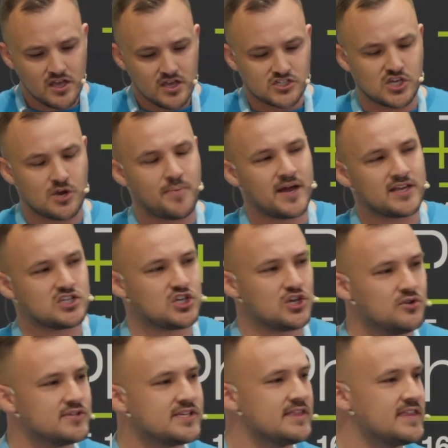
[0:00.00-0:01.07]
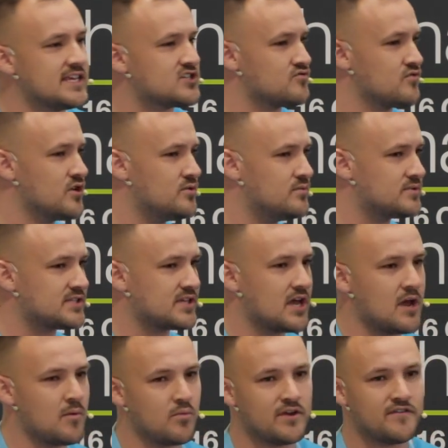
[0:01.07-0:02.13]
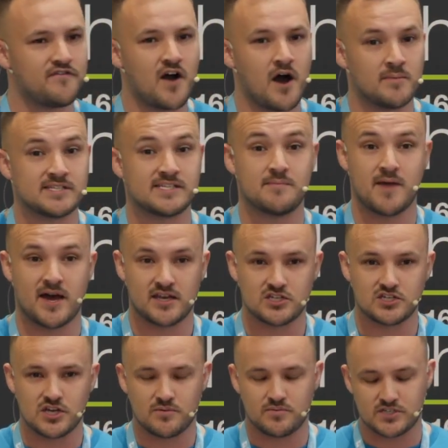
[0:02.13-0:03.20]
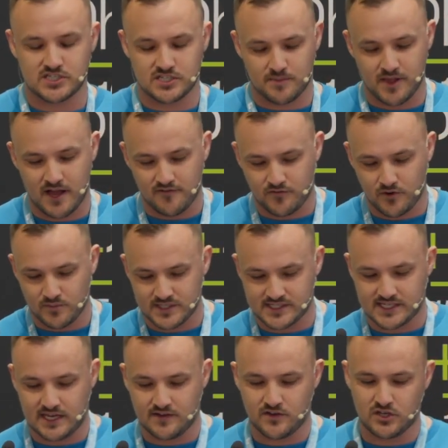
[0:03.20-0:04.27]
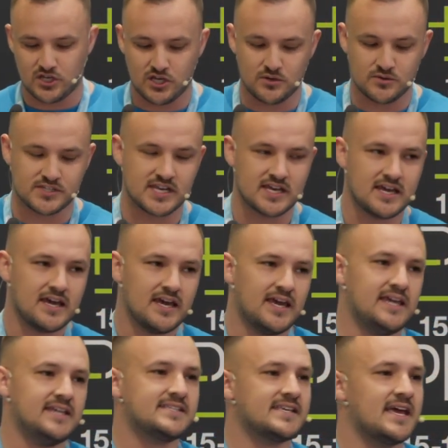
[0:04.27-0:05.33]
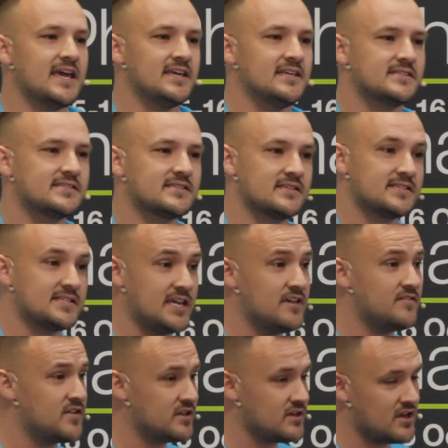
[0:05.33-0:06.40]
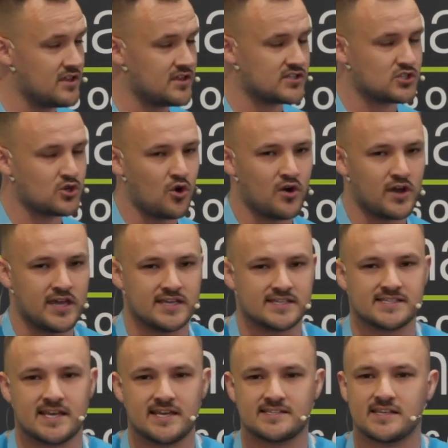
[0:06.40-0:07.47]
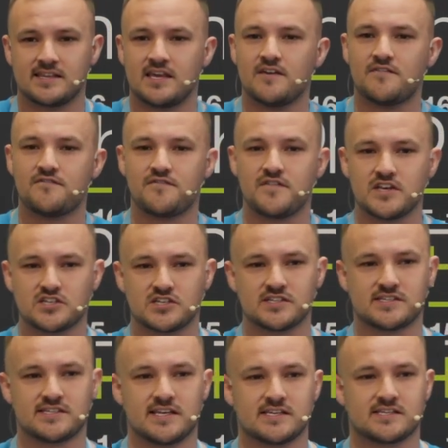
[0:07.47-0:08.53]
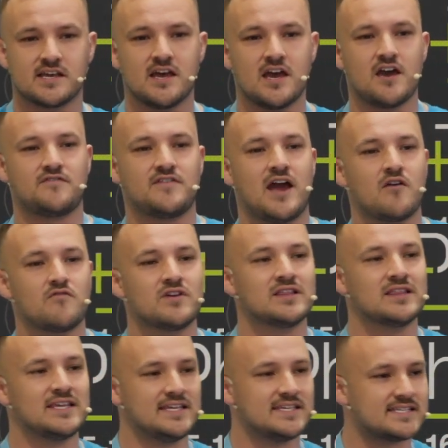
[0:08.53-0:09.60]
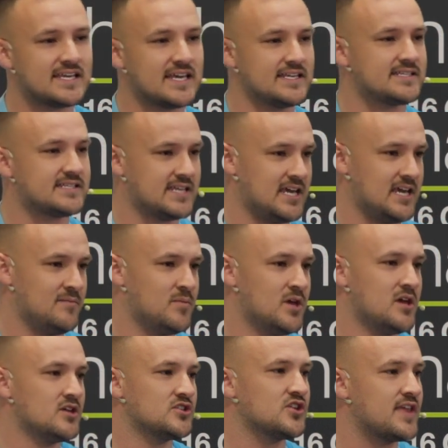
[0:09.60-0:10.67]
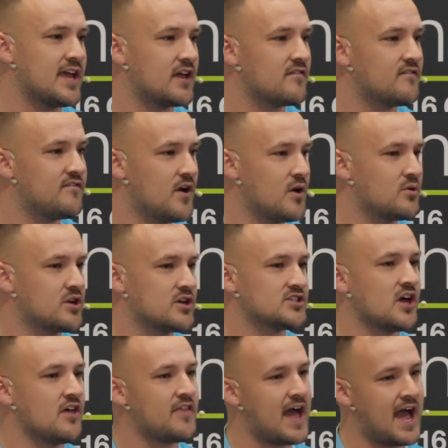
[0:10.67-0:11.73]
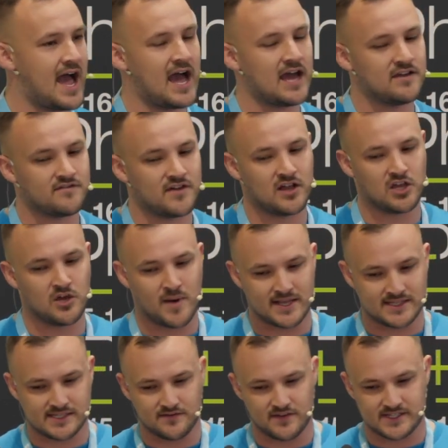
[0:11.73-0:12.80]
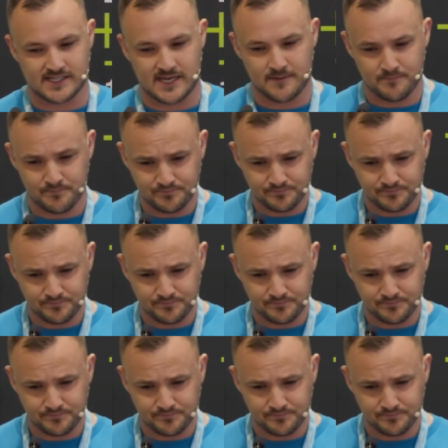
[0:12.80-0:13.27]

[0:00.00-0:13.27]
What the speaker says: So by choosing this route with Pharmacy Manager, which is the platform that Stephen used, he says, Stephen at the store here says that the efficiencies have now released his team so they can focus on the high value activity.